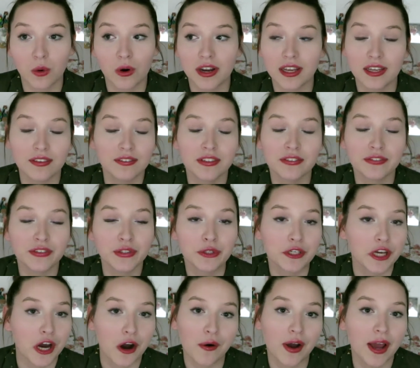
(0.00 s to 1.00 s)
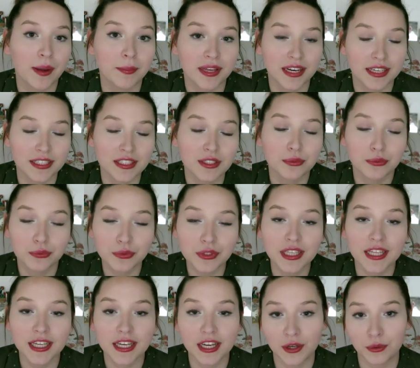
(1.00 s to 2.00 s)
or even if you don't, I mean, it's a
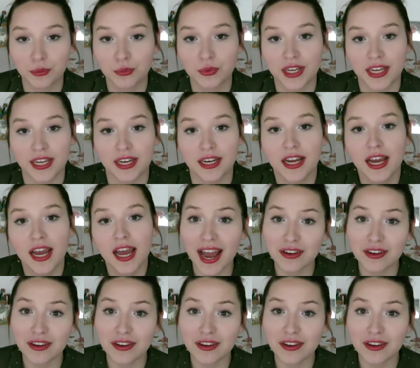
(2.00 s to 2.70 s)
really good read.